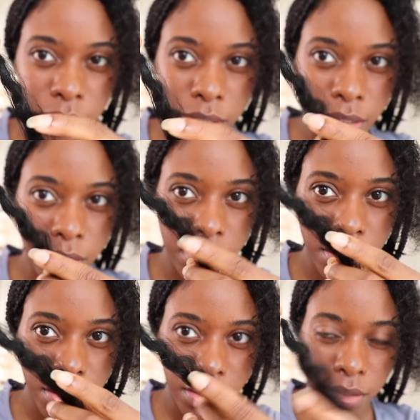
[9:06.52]
the
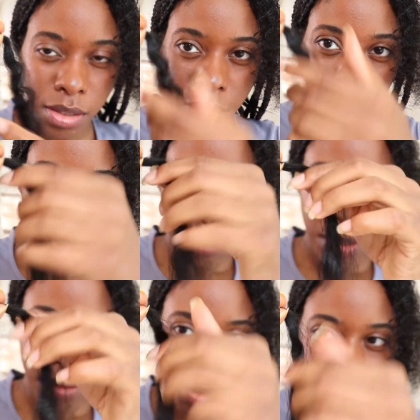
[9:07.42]

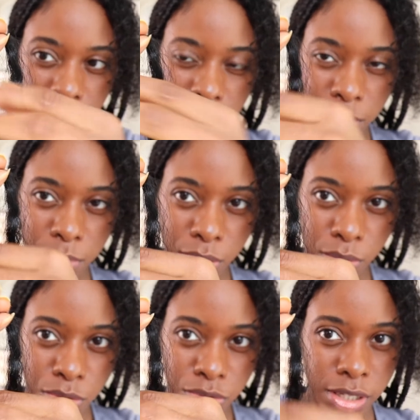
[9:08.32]
left and
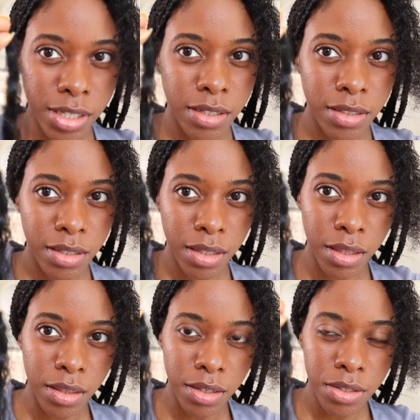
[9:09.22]
middle strand
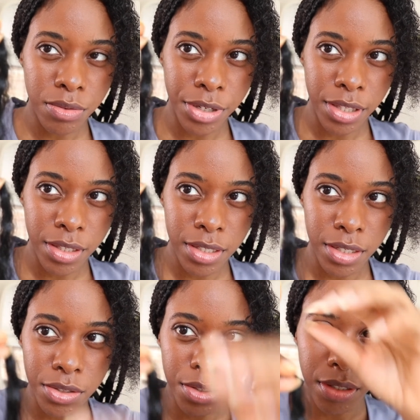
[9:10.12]
like this, right in the
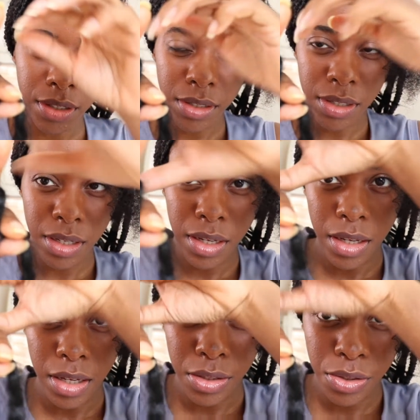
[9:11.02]
center.
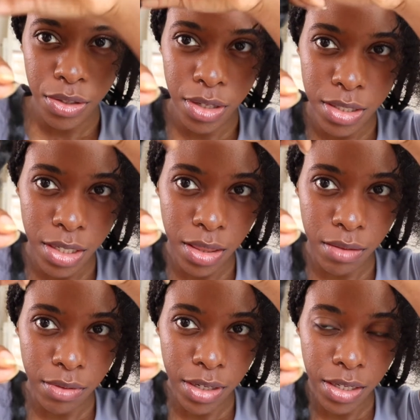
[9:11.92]
And you're going to take
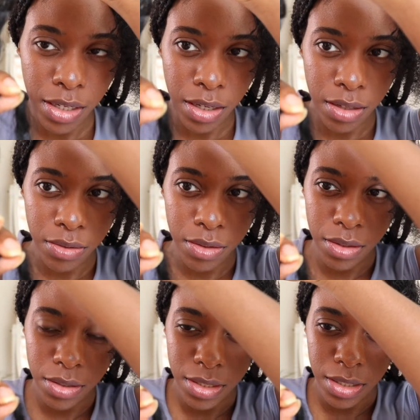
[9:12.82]
the right hand
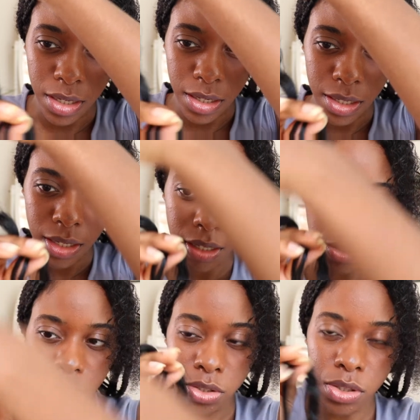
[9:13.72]
side
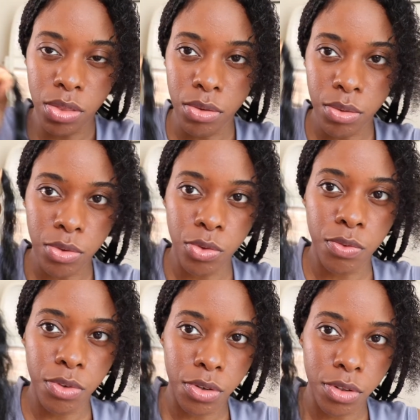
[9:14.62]
and just throw it
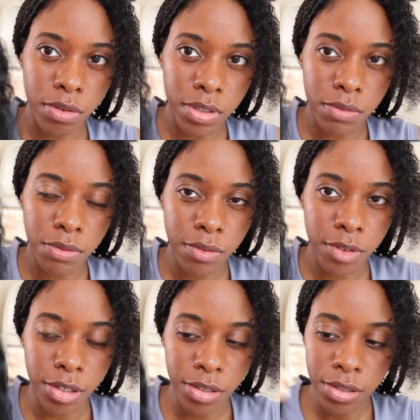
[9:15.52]
over the rest of your
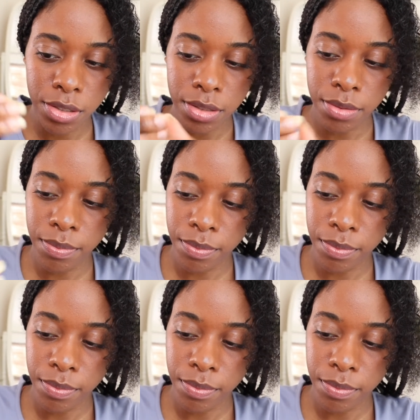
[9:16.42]
fingers.